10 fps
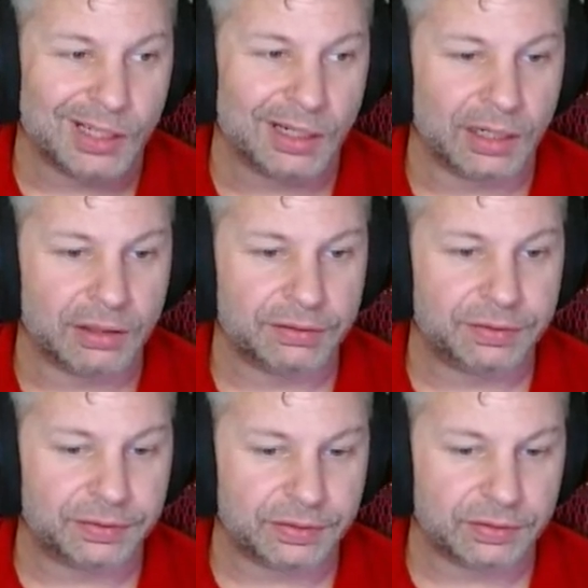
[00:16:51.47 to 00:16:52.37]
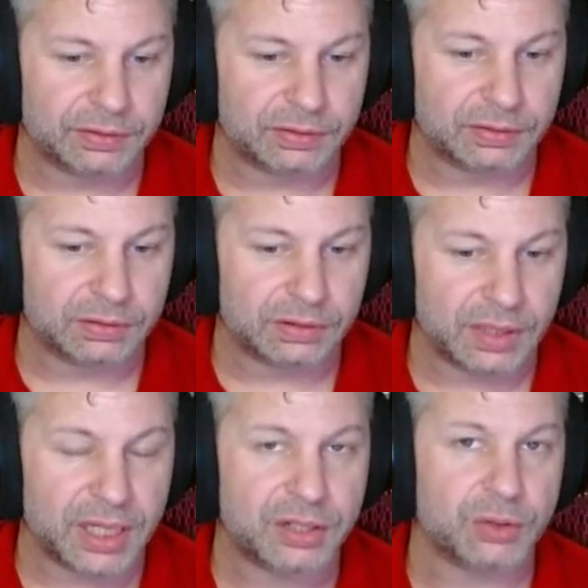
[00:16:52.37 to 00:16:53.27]
of
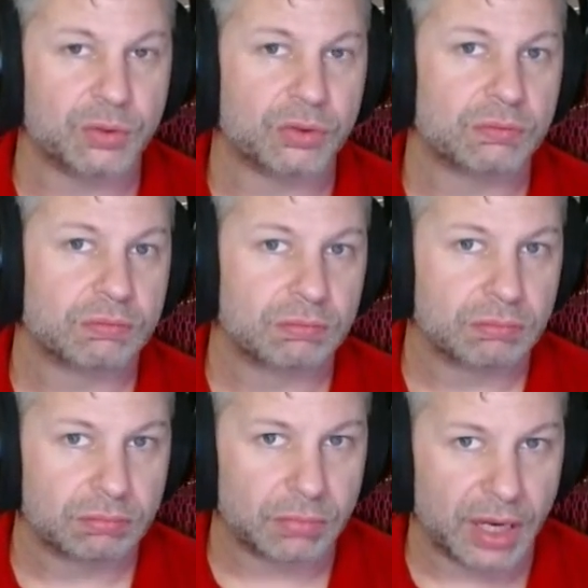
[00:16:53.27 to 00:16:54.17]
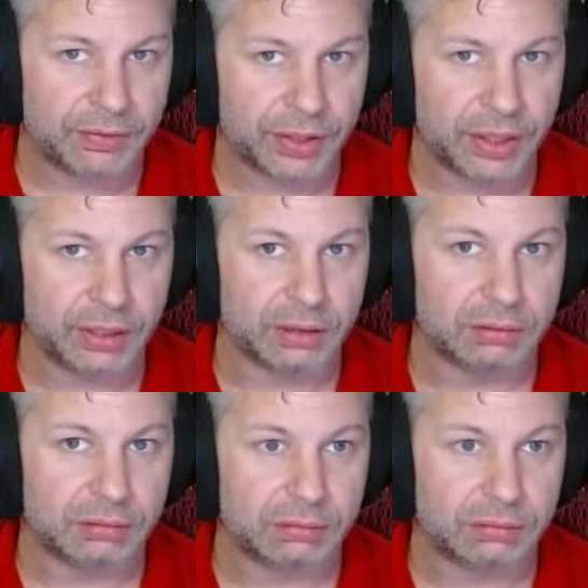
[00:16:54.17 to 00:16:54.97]
issues every year